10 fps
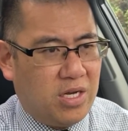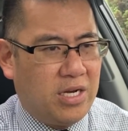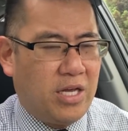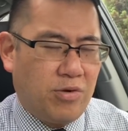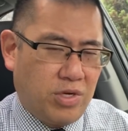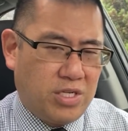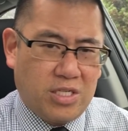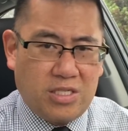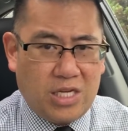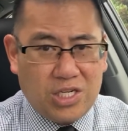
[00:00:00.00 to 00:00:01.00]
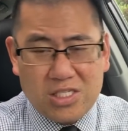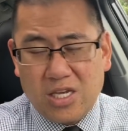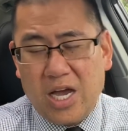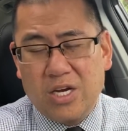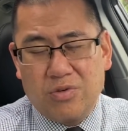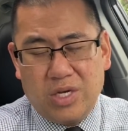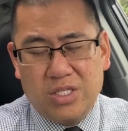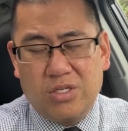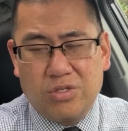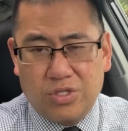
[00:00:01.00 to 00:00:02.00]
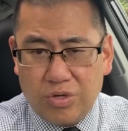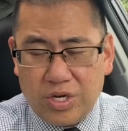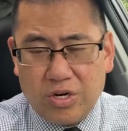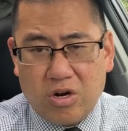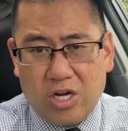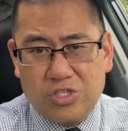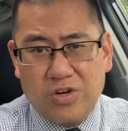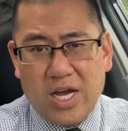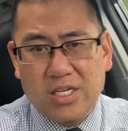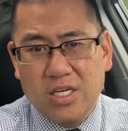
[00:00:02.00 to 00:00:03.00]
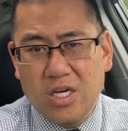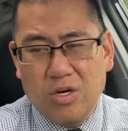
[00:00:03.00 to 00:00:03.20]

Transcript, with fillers: Another reason is they just signed Green to a two-year contract.